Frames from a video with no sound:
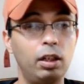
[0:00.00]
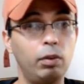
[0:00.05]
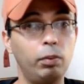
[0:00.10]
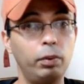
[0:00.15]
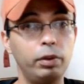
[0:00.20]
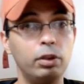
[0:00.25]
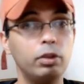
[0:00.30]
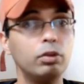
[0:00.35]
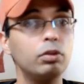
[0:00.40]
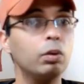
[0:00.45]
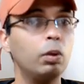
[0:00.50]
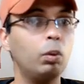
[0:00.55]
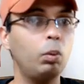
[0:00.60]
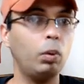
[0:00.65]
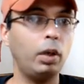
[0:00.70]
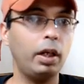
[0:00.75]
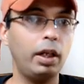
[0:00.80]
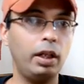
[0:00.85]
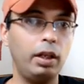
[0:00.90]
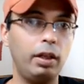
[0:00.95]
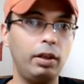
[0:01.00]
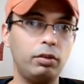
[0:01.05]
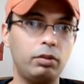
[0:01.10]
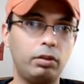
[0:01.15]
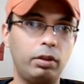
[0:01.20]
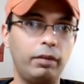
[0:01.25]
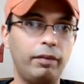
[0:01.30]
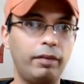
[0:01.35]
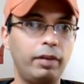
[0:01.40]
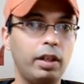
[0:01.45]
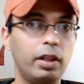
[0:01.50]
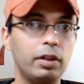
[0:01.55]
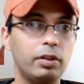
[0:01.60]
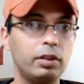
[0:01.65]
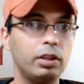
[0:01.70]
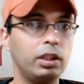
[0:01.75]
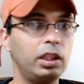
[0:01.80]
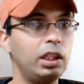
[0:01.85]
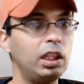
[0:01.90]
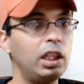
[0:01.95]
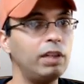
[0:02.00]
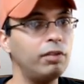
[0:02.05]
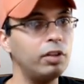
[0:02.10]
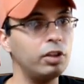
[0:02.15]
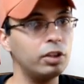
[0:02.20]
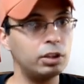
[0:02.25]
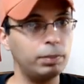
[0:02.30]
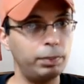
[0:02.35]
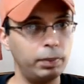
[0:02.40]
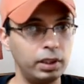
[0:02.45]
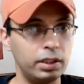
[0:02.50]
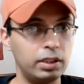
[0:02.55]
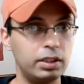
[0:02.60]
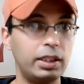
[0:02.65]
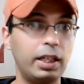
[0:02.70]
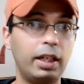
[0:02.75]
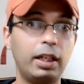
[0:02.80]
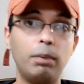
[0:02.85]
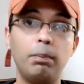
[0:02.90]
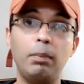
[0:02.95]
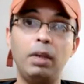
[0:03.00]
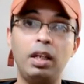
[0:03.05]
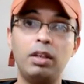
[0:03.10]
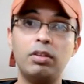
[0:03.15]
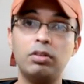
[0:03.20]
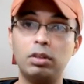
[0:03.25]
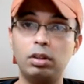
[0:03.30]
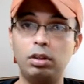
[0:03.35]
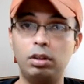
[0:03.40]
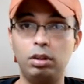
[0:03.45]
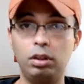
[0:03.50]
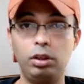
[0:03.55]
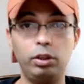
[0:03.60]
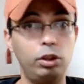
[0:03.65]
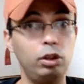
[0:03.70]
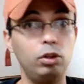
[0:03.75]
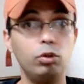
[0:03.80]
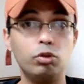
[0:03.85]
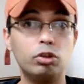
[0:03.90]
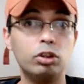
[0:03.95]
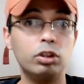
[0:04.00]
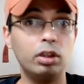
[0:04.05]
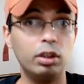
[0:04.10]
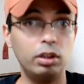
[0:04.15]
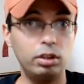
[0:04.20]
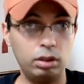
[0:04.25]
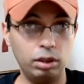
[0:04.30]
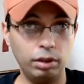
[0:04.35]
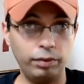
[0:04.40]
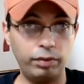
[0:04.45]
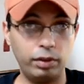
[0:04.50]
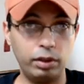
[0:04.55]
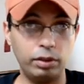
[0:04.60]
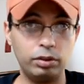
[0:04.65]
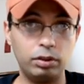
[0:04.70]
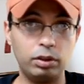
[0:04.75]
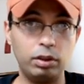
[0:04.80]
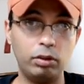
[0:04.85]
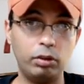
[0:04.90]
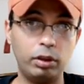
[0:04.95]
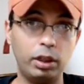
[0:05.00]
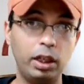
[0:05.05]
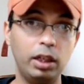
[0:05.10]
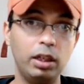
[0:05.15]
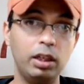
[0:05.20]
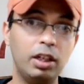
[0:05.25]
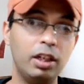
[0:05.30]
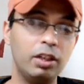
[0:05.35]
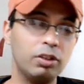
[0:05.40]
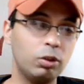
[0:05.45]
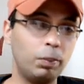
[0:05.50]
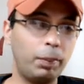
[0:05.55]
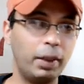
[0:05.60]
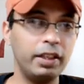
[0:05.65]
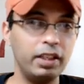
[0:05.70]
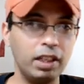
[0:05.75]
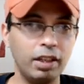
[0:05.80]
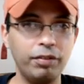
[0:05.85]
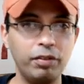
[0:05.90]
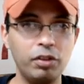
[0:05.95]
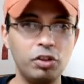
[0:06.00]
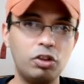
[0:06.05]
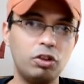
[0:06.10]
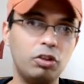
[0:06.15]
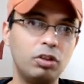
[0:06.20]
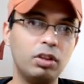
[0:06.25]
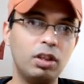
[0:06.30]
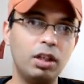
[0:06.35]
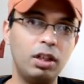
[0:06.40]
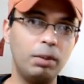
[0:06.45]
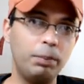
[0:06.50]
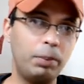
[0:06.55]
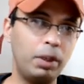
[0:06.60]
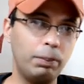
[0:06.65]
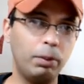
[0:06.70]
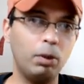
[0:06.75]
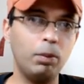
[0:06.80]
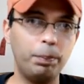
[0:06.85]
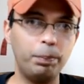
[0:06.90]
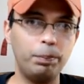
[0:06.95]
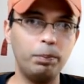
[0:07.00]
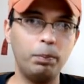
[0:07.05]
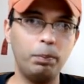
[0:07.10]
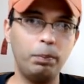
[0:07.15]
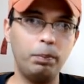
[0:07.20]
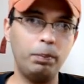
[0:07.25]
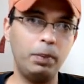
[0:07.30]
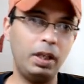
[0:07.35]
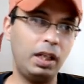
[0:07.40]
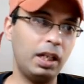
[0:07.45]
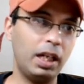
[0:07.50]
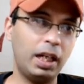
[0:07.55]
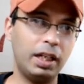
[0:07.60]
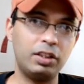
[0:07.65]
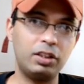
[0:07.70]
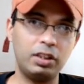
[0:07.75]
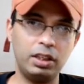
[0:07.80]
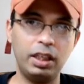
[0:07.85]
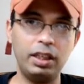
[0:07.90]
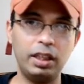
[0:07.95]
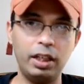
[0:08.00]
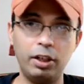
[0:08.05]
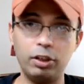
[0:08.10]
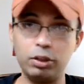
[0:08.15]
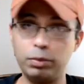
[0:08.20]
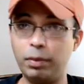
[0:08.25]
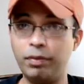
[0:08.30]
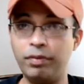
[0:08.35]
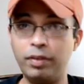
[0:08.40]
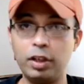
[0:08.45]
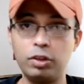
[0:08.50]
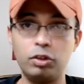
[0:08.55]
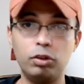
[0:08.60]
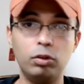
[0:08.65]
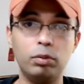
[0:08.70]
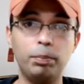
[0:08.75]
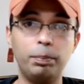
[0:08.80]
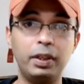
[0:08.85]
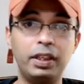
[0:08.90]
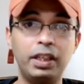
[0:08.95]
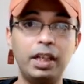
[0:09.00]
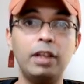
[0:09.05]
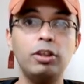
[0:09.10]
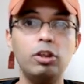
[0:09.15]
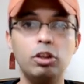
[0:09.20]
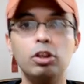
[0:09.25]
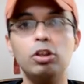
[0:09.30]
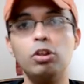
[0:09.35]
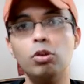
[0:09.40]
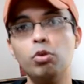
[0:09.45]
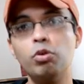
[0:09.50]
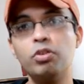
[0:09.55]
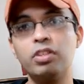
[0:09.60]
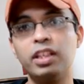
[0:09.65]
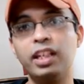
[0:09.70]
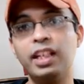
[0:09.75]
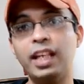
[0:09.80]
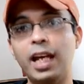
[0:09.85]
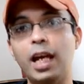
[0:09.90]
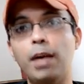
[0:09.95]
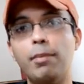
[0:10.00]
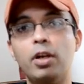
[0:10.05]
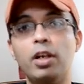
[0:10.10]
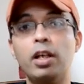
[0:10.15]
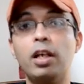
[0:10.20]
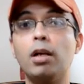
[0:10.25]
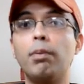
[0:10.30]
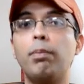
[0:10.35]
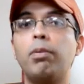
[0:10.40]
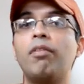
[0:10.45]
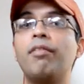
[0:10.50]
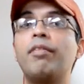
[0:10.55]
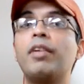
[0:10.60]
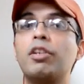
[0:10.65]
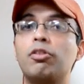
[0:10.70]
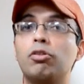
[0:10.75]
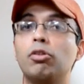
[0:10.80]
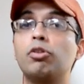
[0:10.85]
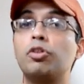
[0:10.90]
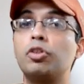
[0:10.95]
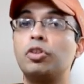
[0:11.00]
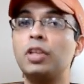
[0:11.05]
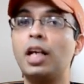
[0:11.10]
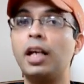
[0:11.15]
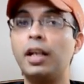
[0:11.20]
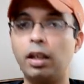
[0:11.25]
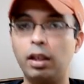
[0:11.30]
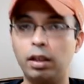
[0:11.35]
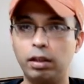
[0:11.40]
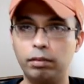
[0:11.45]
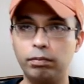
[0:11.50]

when you're doing weddings or events, even a split second makes a huge difference, okay? So by definition, people may not say that it's professional, but can you use the camera in a professional setting?